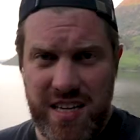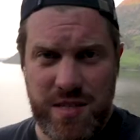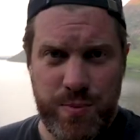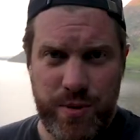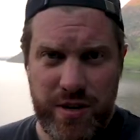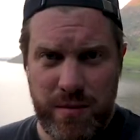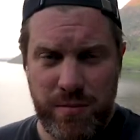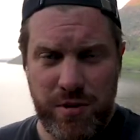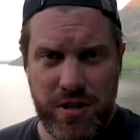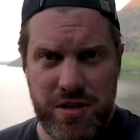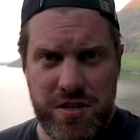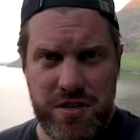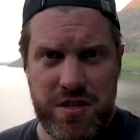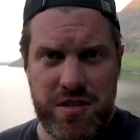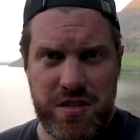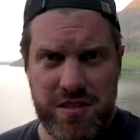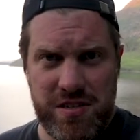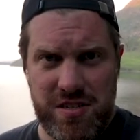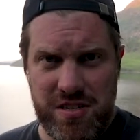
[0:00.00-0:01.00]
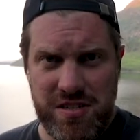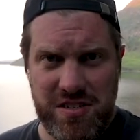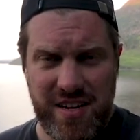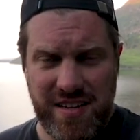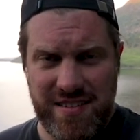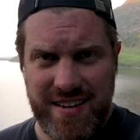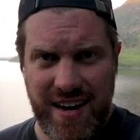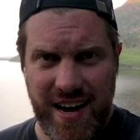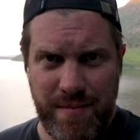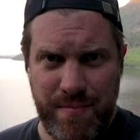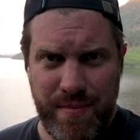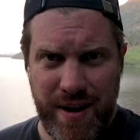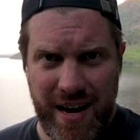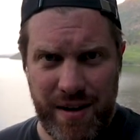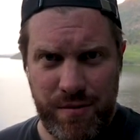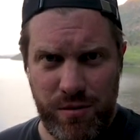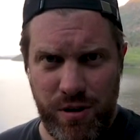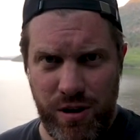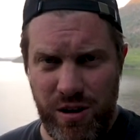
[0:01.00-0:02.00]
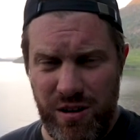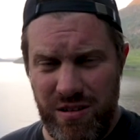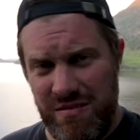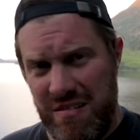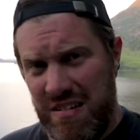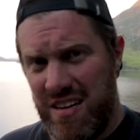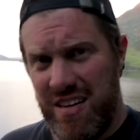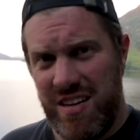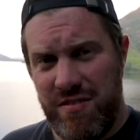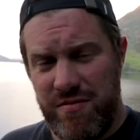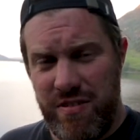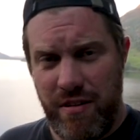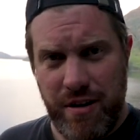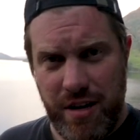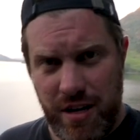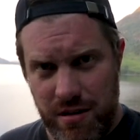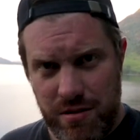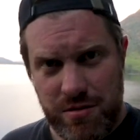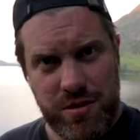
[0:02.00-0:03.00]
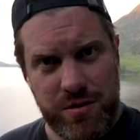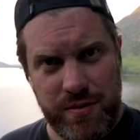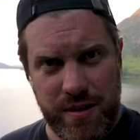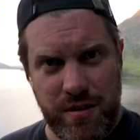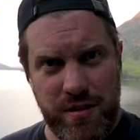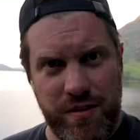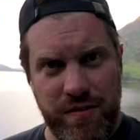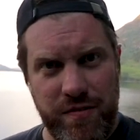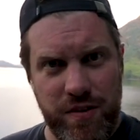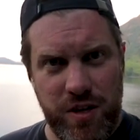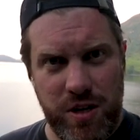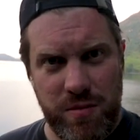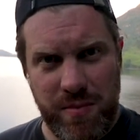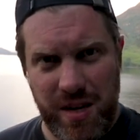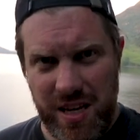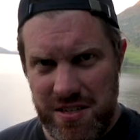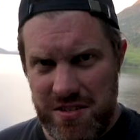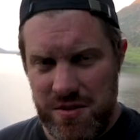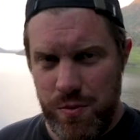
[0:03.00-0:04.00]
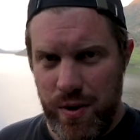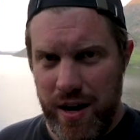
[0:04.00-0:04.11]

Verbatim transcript: It's pretty much sunset time now, or very close to it, only a few minutes